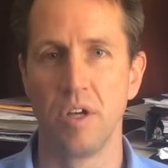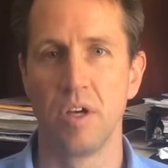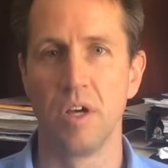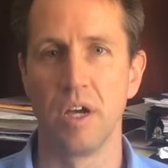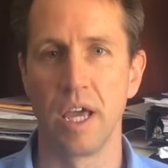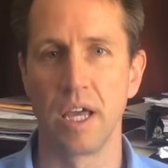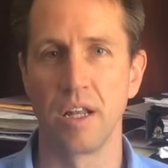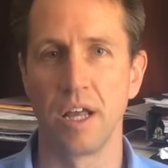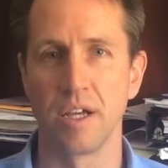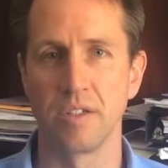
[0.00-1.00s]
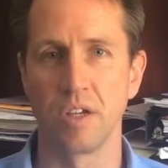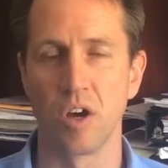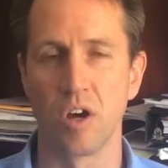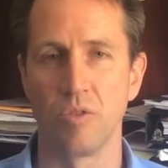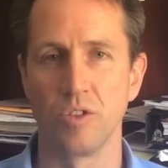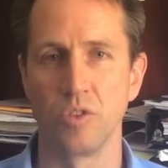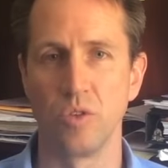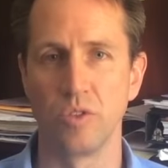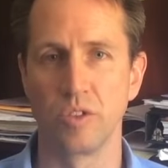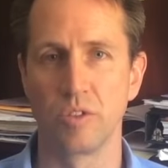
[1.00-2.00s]
analyzing our
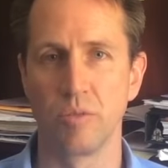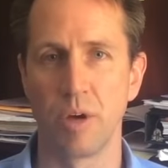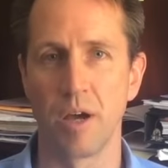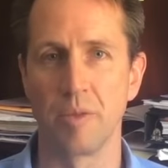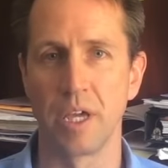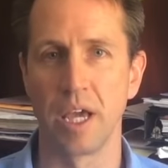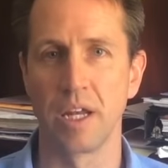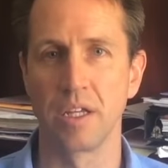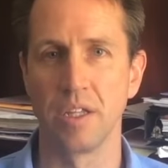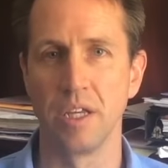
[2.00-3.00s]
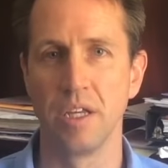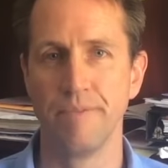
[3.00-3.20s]
results biomechanically.